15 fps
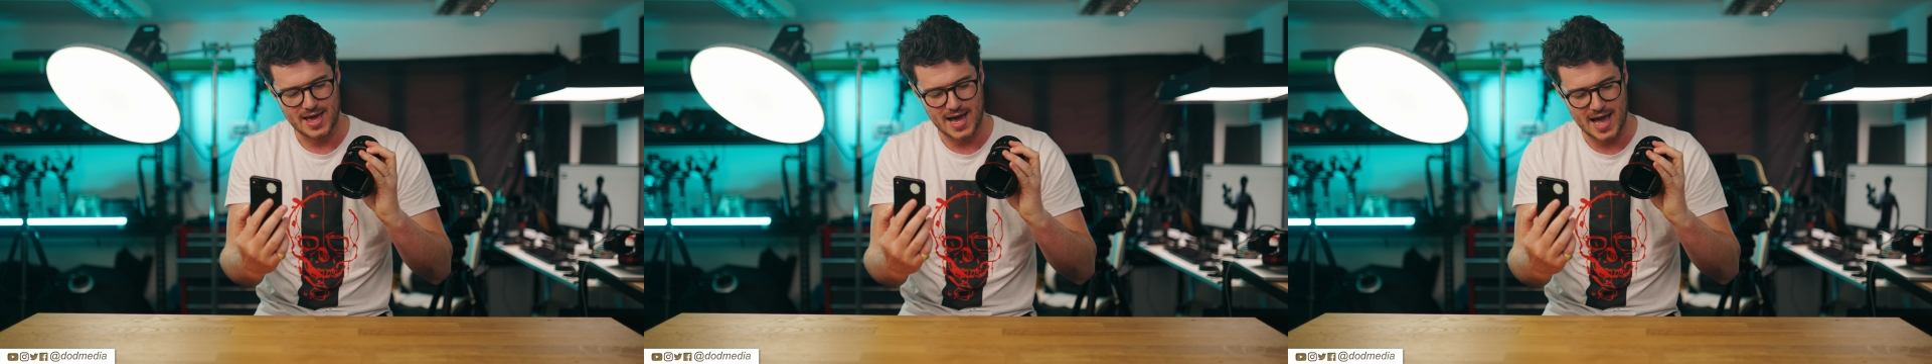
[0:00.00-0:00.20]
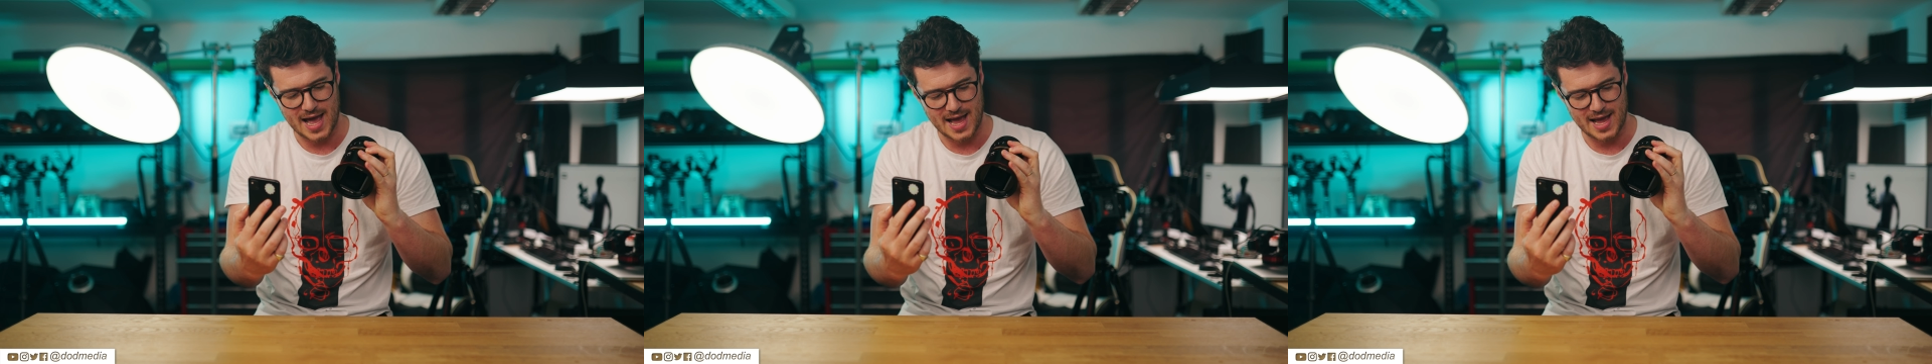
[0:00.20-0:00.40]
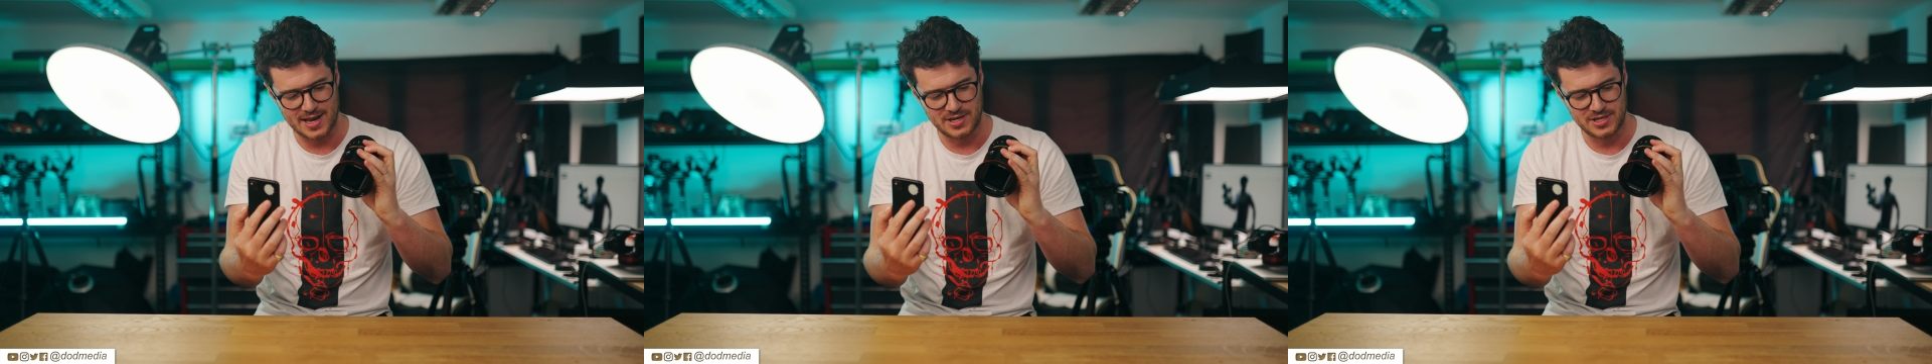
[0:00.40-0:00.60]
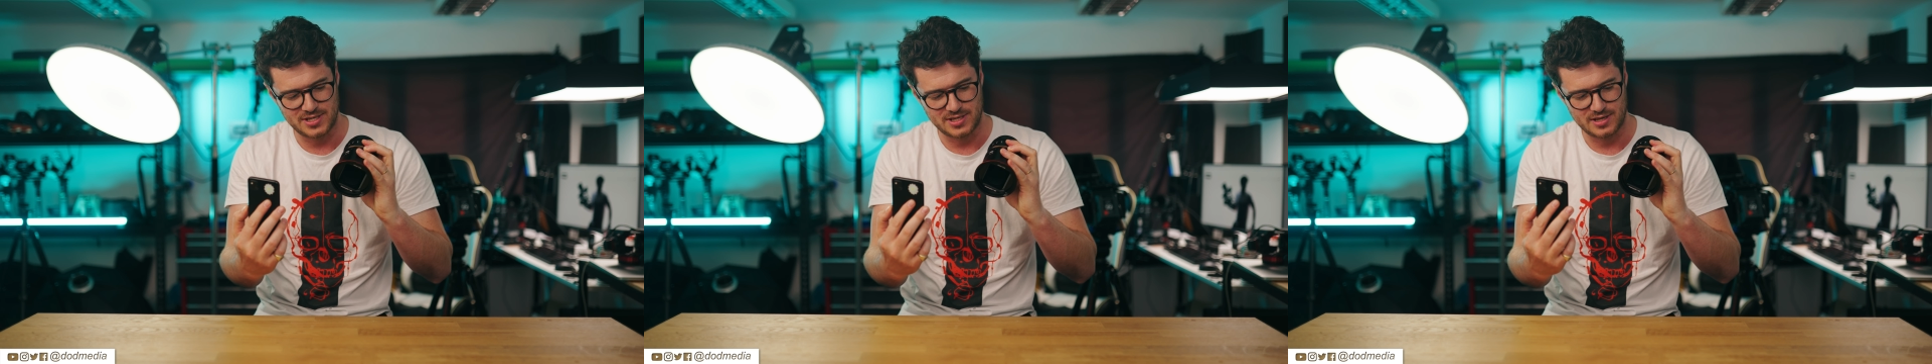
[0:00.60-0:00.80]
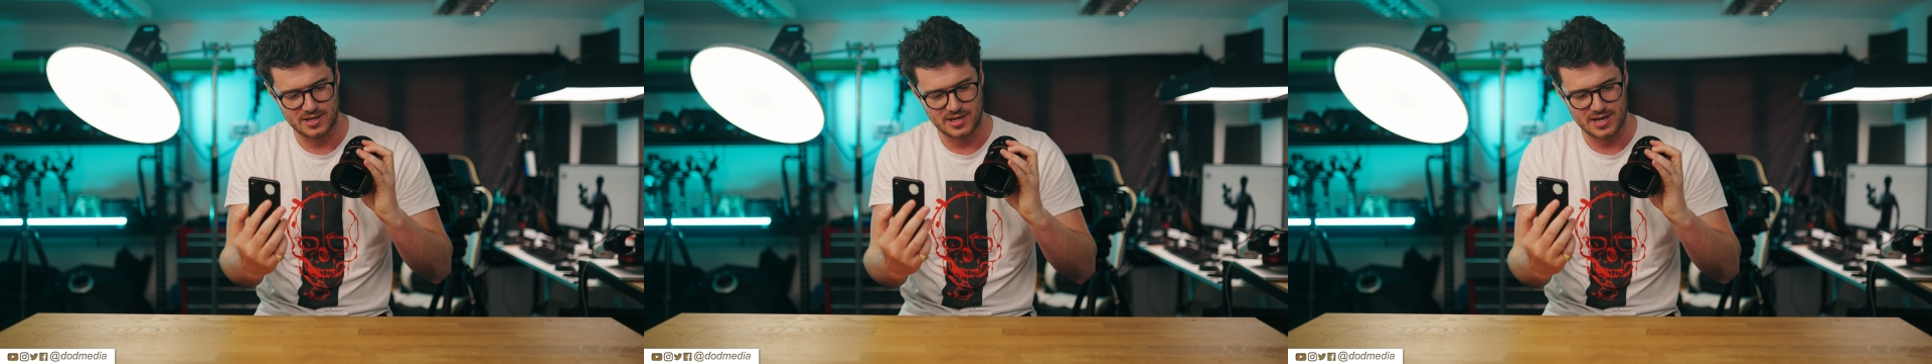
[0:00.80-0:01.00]

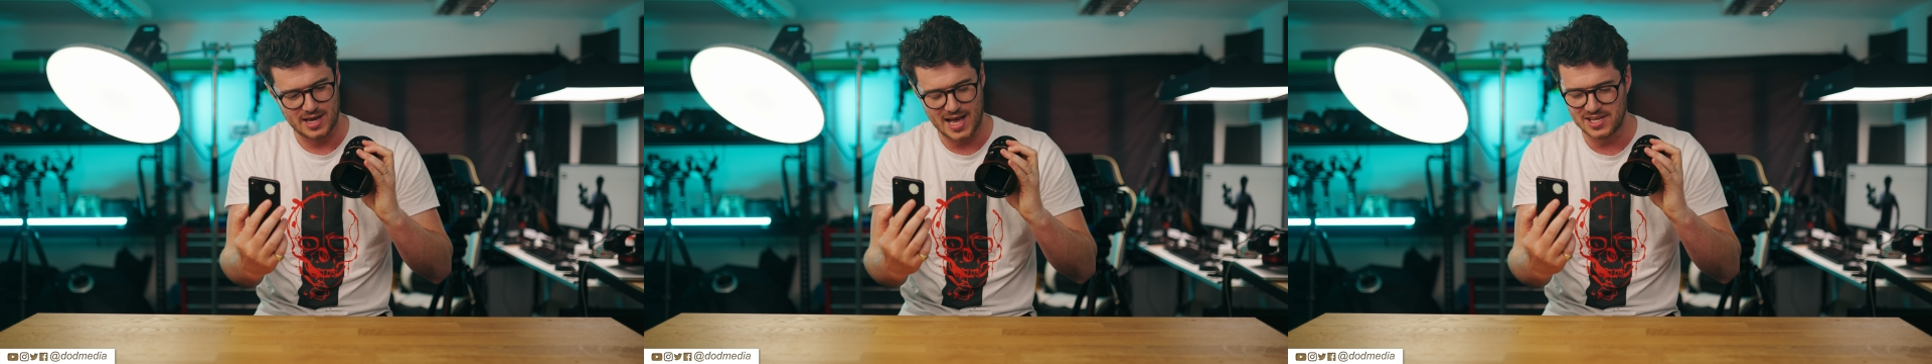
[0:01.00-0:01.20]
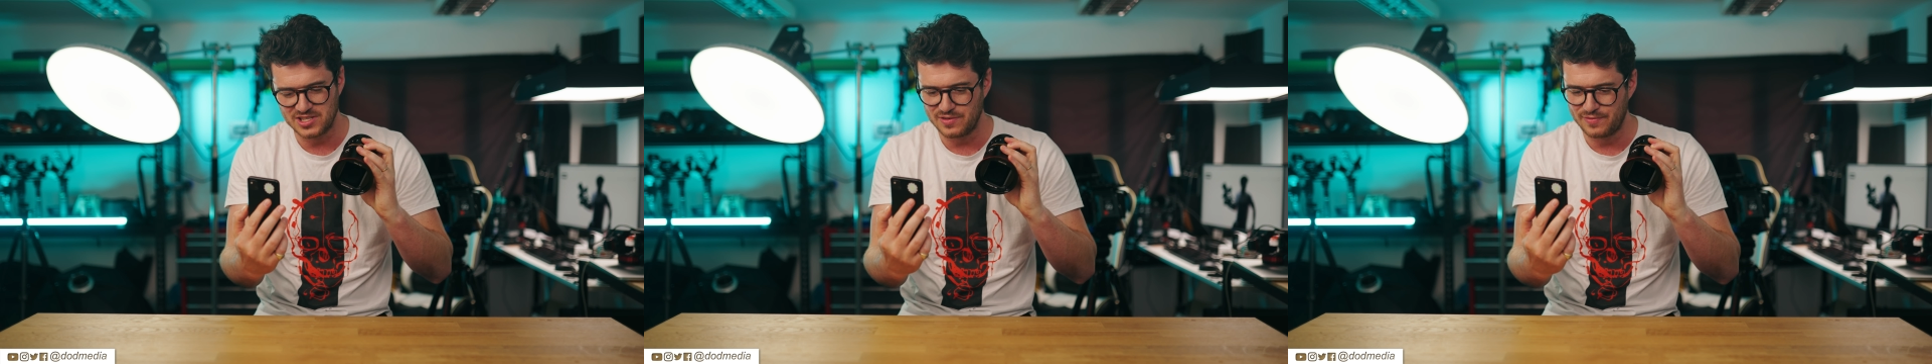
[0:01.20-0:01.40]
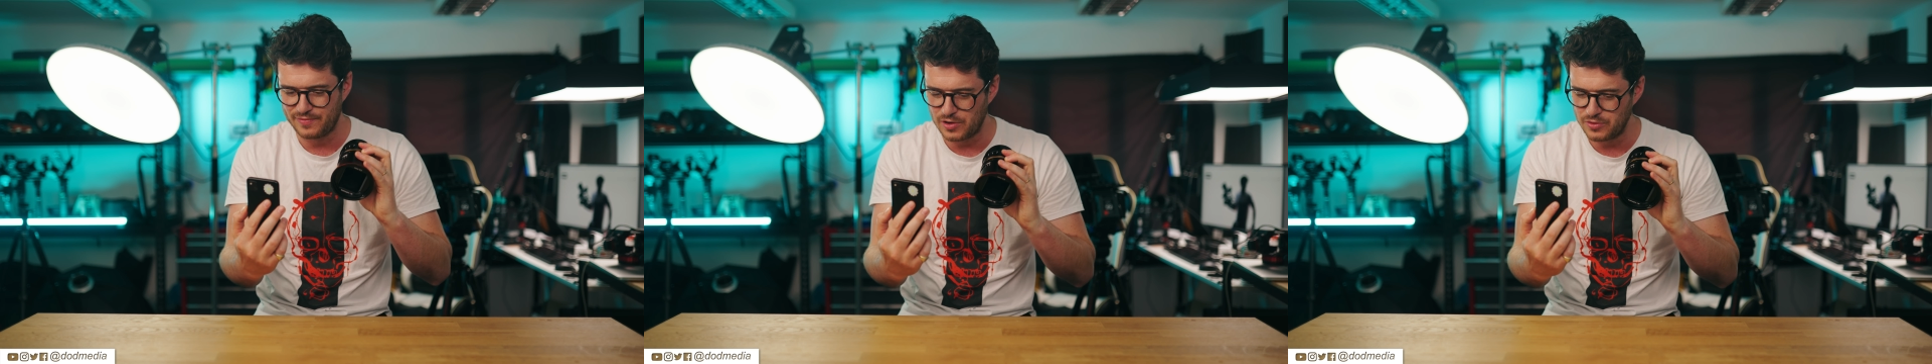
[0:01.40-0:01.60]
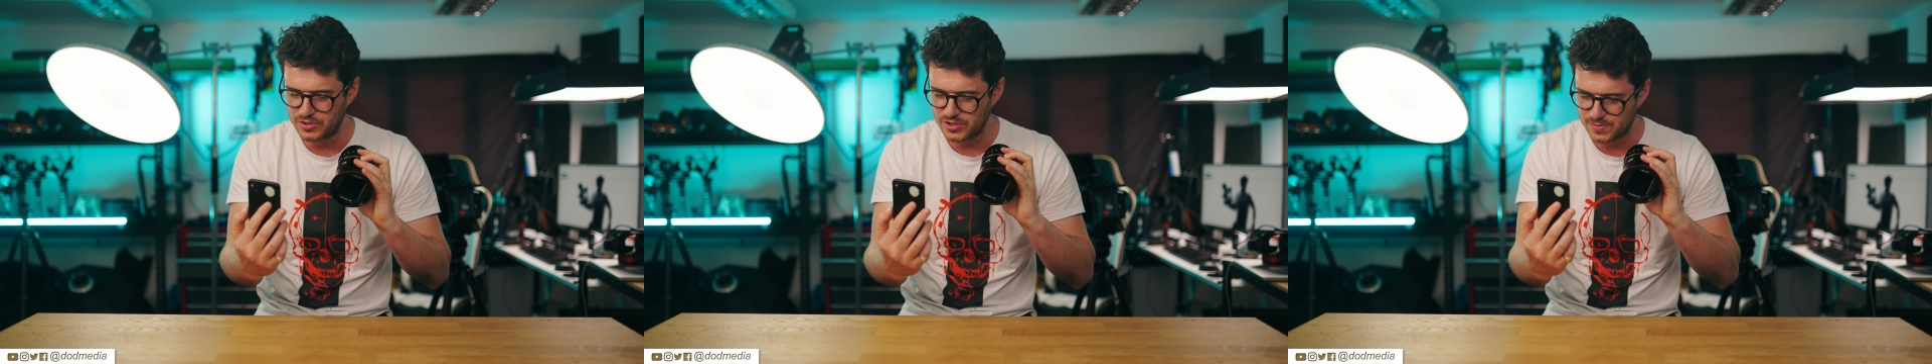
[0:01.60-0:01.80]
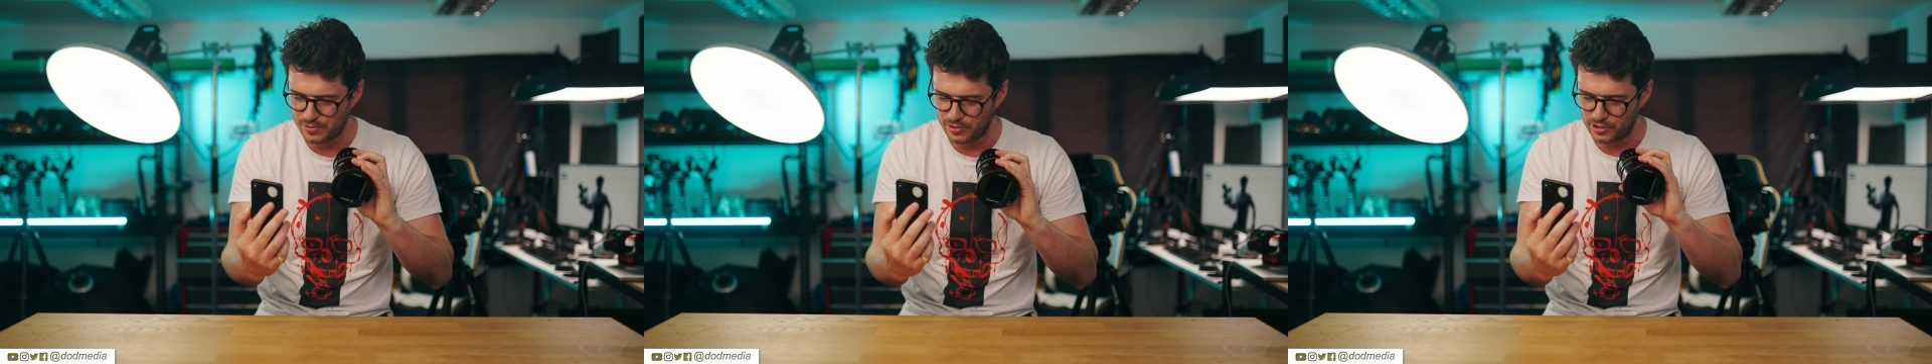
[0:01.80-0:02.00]
and as a
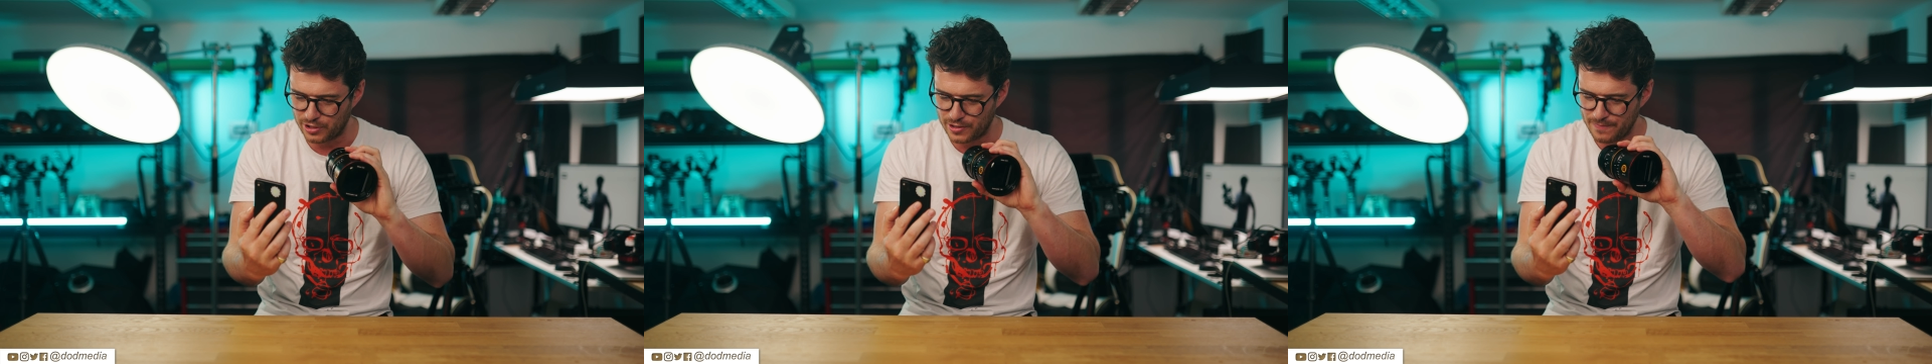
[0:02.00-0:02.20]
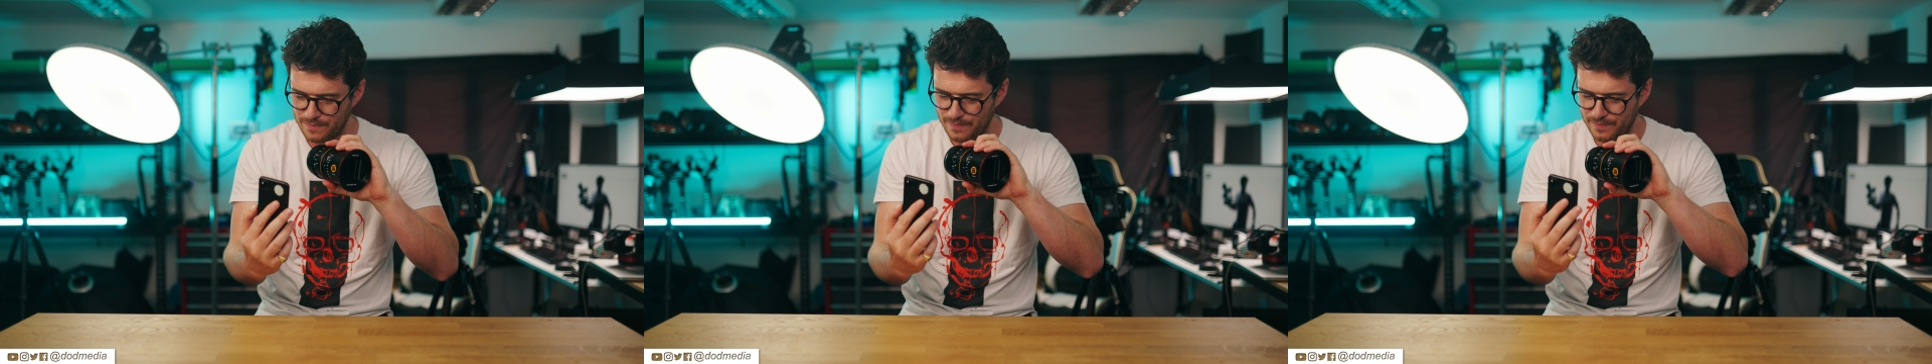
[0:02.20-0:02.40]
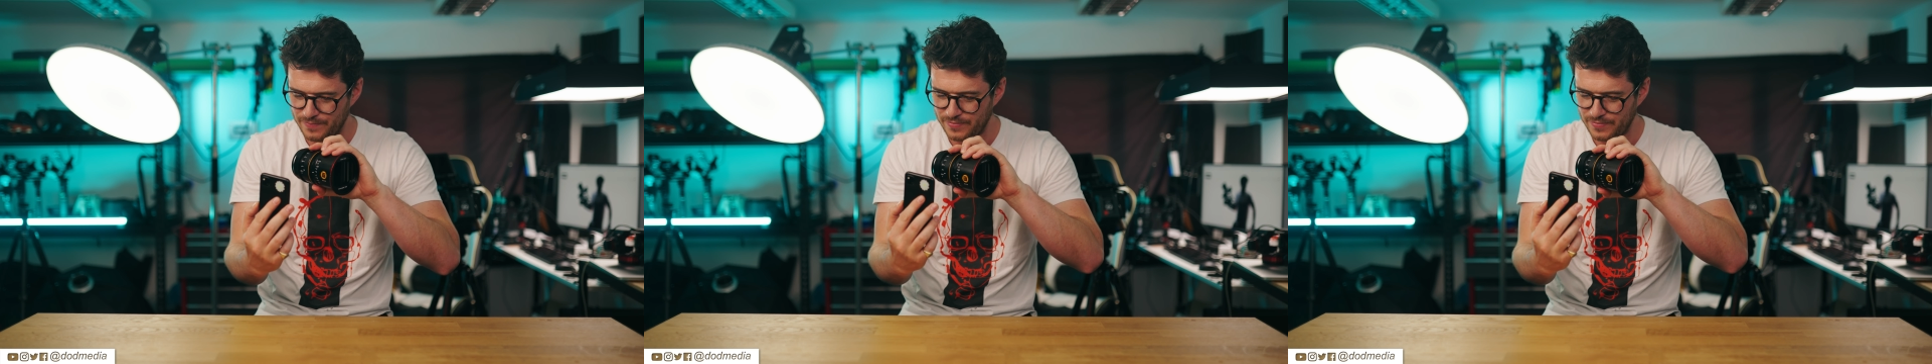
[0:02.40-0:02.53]
focus puller,